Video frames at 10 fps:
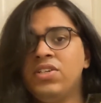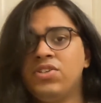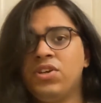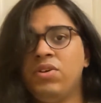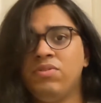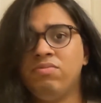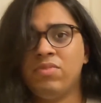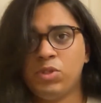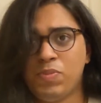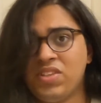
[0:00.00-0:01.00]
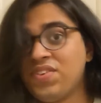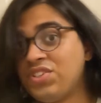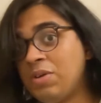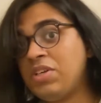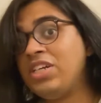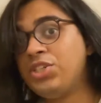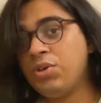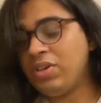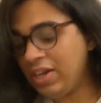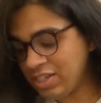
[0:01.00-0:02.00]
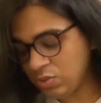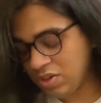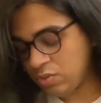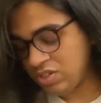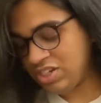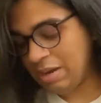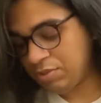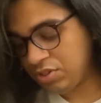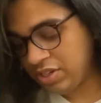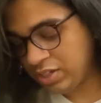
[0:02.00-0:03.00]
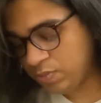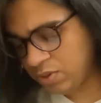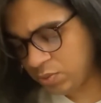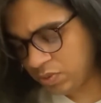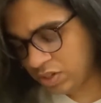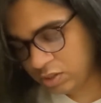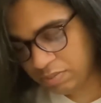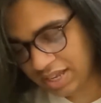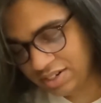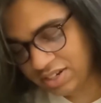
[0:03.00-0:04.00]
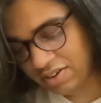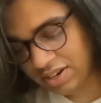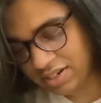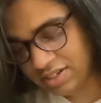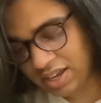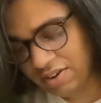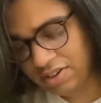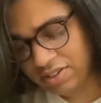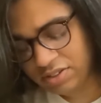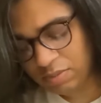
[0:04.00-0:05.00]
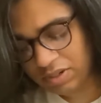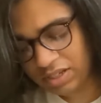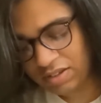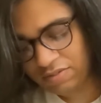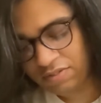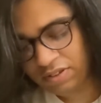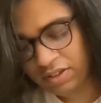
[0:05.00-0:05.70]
So the specific chapter I showed last week was chapter 6, which was planetary interiors, I believe.